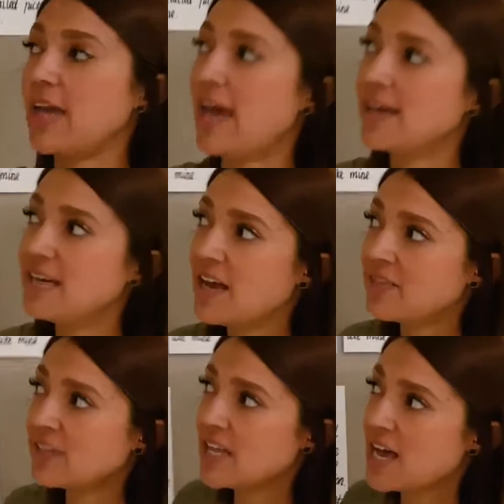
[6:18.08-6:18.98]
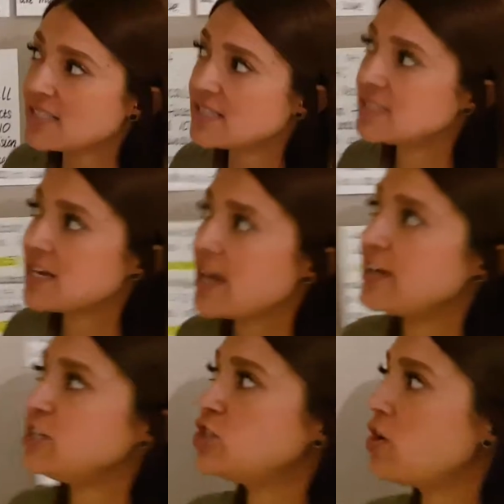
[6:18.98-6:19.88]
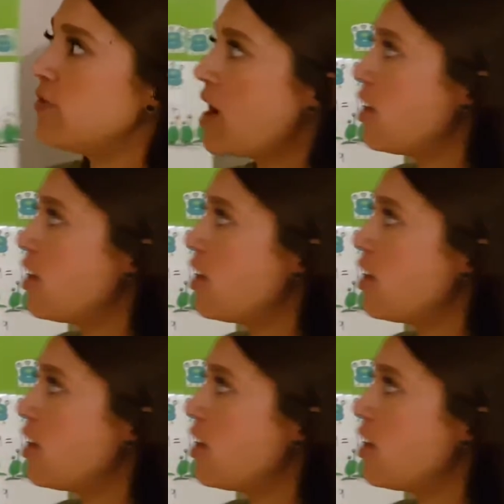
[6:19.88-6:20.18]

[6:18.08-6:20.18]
Okay, now the last stage of